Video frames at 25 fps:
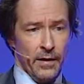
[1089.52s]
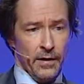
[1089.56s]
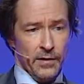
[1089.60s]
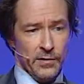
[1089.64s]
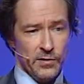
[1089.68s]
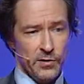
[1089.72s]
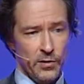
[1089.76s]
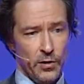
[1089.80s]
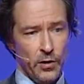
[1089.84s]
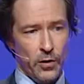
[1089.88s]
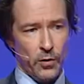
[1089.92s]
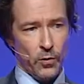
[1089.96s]

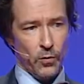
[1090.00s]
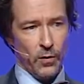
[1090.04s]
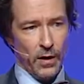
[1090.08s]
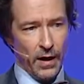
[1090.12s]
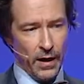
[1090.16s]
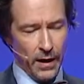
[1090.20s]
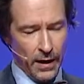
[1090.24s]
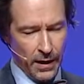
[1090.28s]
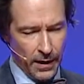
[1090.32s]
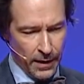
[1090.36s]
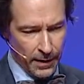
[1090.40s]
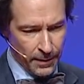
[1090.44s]
So,
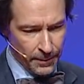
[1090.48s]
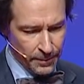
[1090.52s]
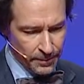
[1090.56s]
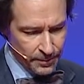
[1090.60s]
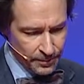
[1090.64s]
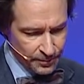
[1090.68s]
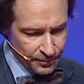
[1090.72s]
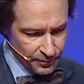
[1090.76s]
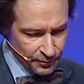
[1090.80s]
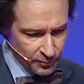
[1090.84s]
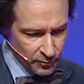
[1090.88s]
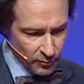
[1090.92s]

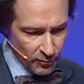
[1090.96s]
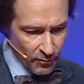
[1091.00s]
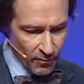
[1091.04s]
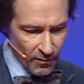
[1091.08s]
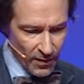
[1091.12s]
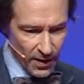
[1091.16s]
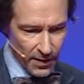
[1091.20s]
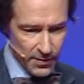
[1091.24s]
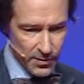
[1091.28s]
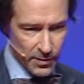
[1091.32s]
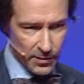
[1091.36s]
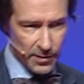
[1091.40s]

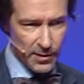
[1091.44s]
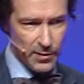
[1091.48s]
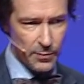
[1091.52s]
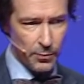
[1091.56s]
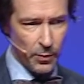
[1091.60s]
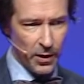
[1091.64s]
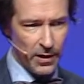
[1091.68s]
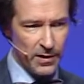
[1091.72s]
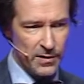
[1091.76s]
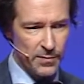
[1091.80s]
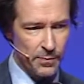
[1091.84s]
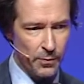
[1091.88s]
so this
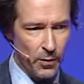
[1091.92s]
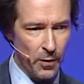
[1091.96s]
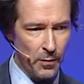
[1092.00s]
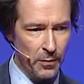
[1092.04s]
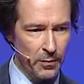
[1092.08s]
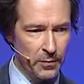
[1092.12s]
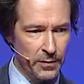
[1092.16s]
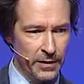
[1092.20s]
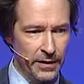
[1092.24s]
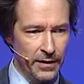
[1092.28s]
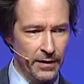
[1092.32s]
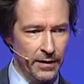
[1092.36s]
part is
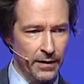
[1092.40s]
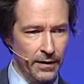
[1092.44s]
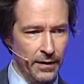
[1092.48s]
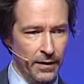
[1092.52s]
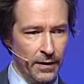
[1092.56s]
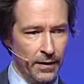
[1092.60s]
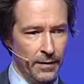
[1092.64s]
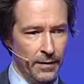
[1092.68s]
probably